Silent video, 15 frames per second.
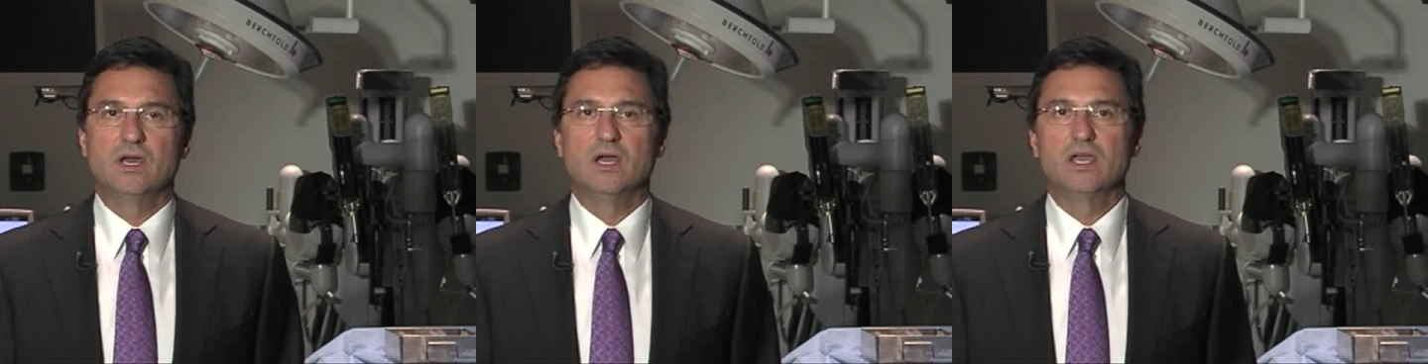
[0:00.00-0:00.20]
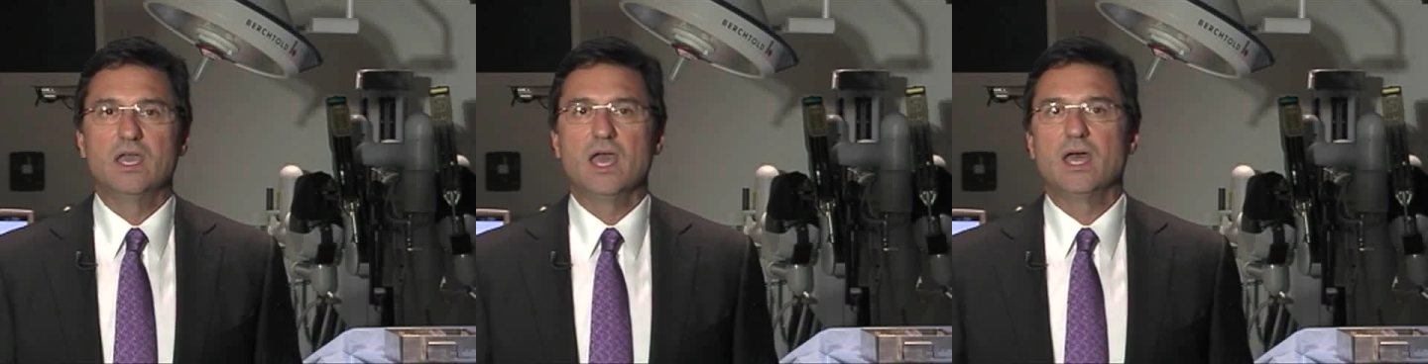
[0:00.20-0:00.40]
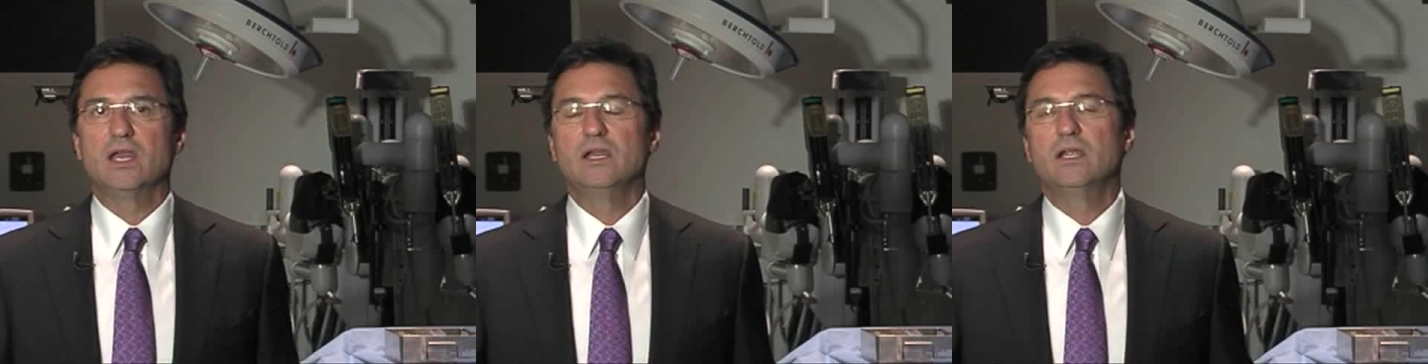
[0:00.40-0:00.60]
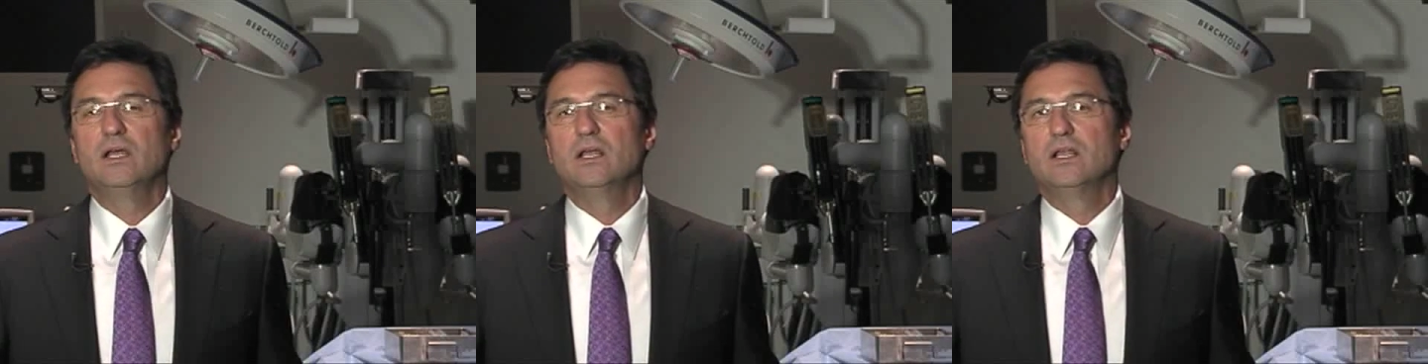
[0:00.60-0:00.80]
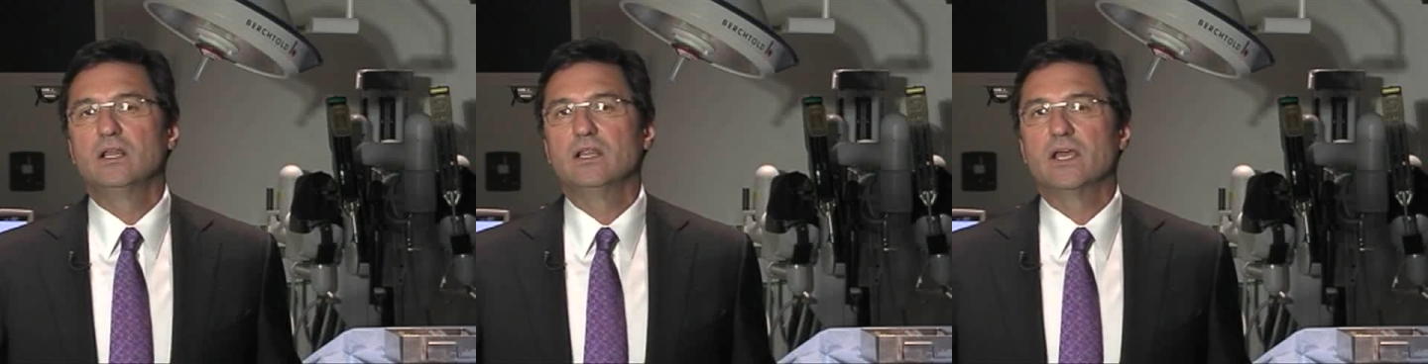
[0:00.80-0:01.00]
Again,
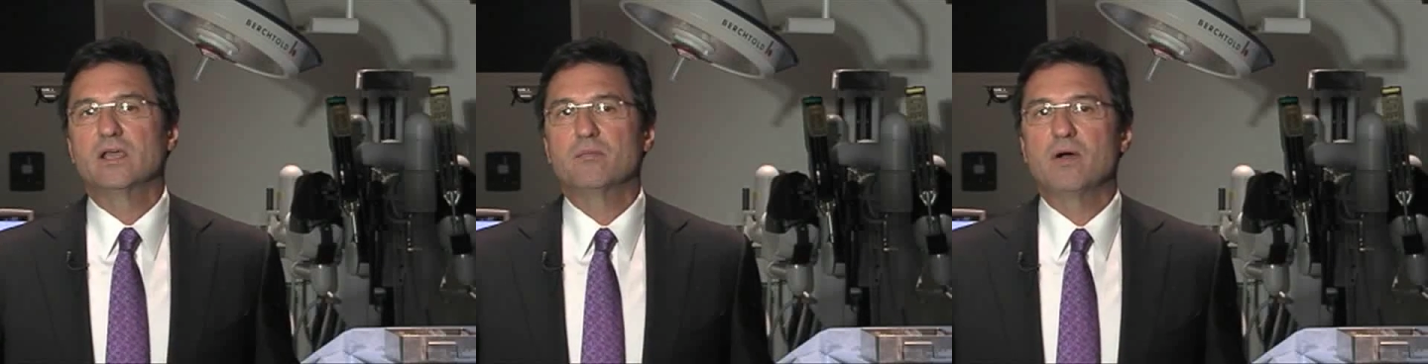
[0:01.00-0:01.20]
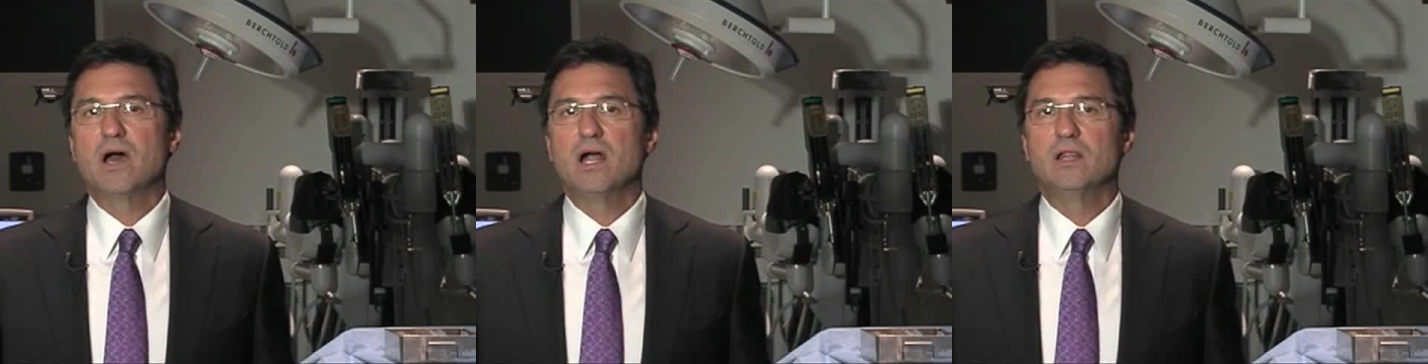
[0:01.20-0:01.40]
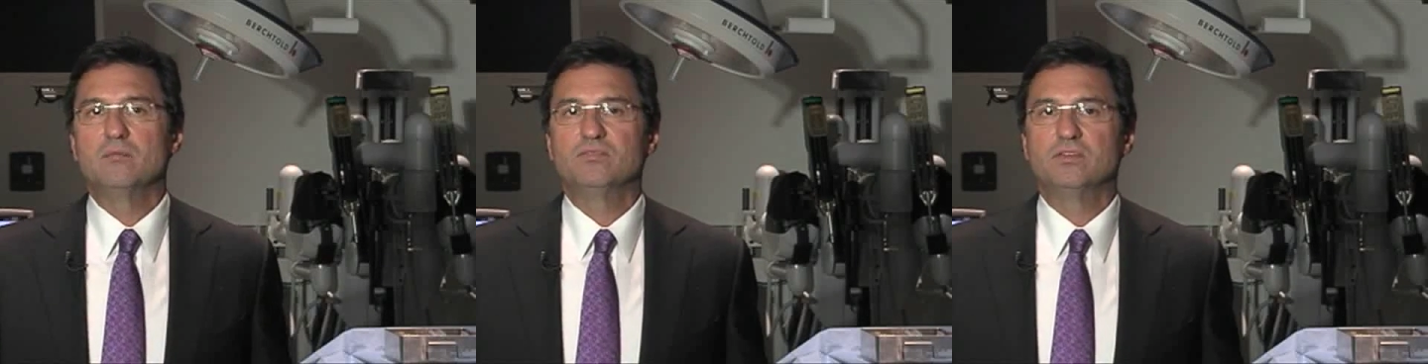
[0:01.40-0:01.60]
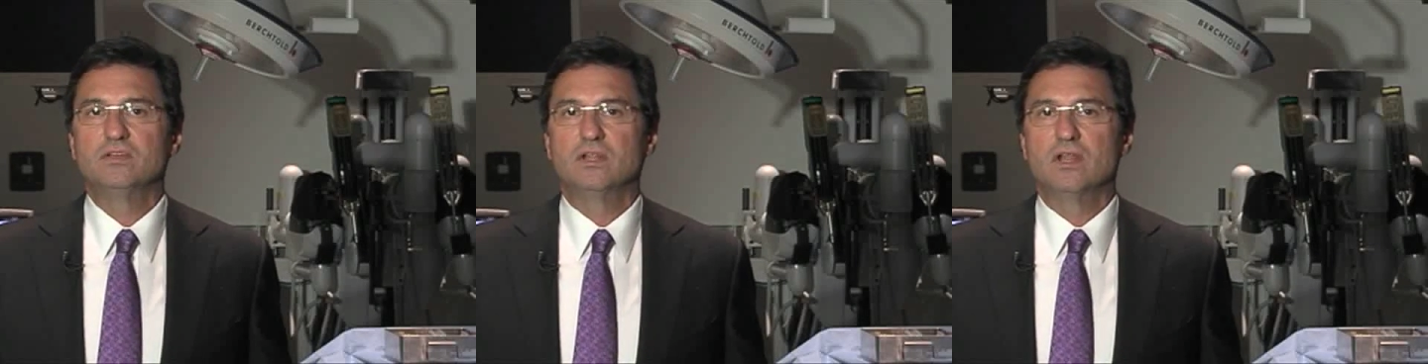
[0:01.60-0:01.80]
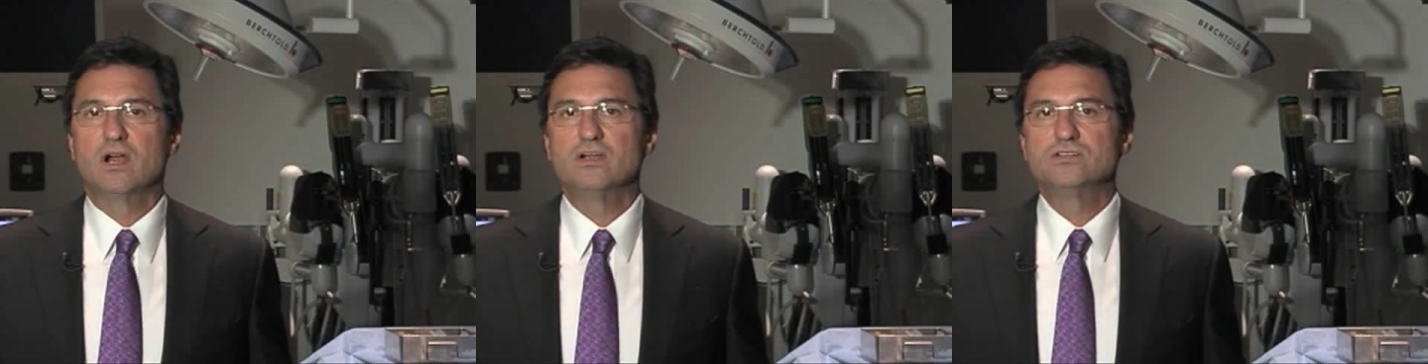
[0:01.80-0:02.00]
like polyps in
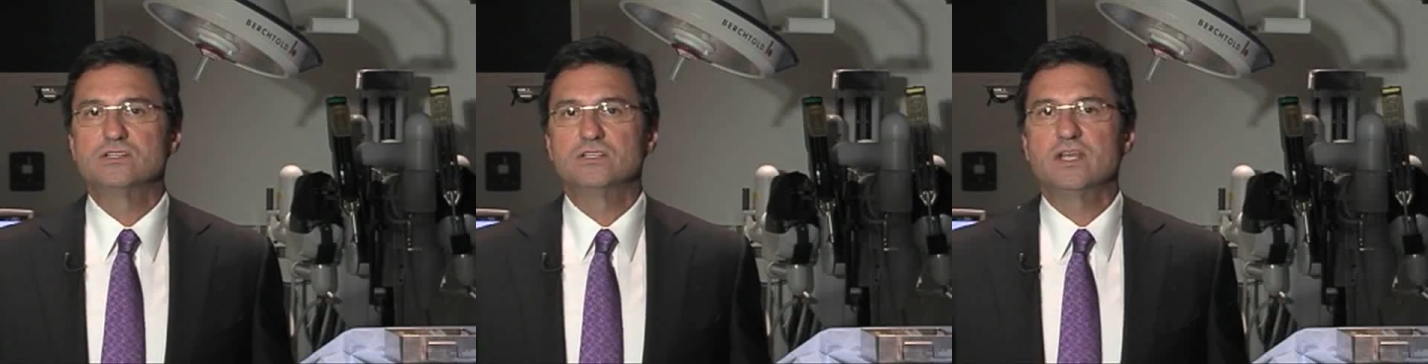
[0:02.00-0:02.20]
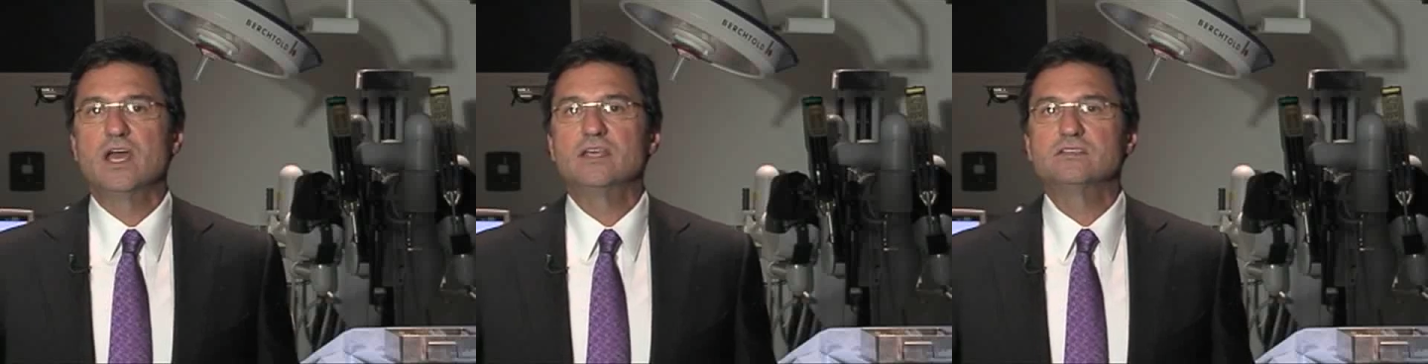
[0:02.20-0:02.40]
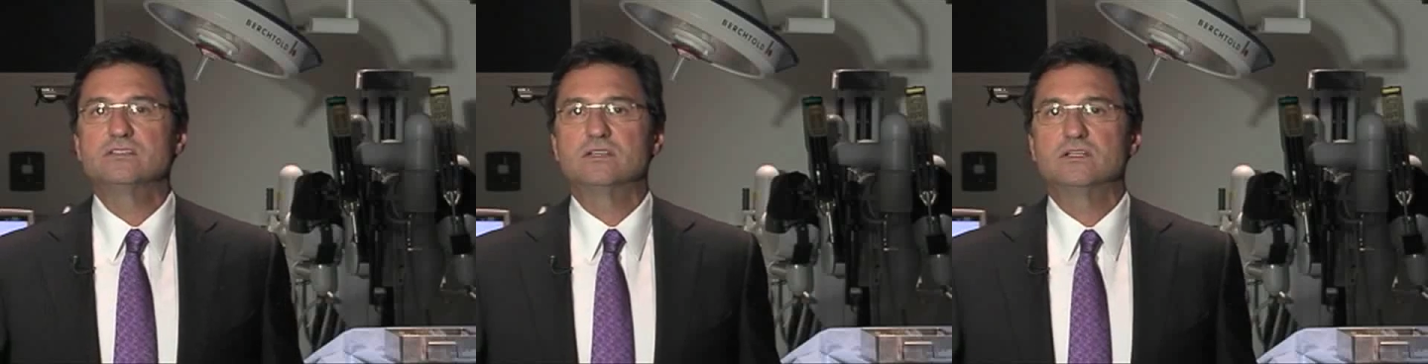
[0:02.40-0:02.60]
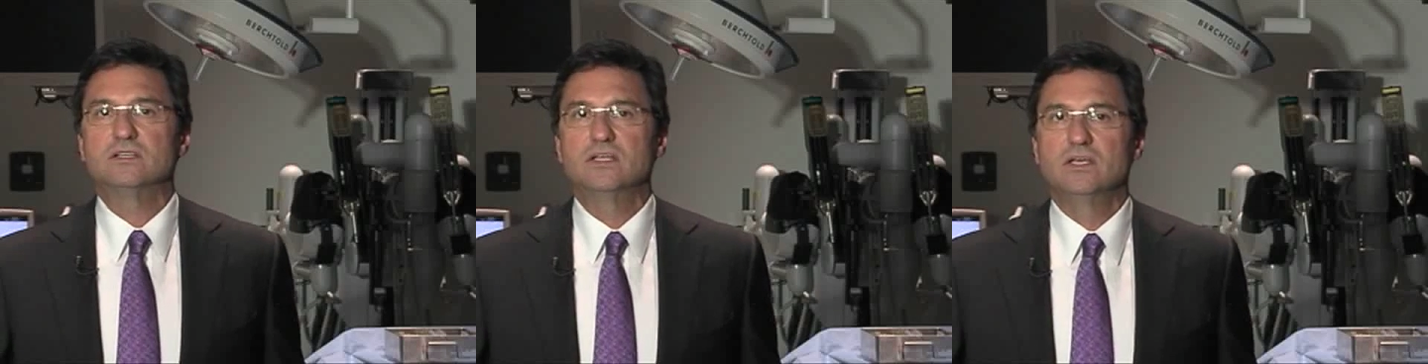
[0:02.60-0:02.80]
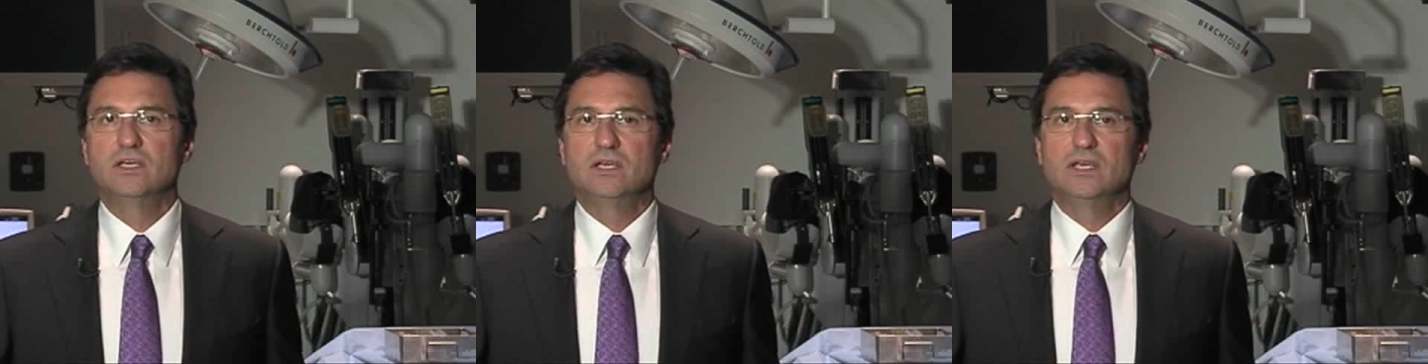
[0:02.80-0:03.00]
the large intestine,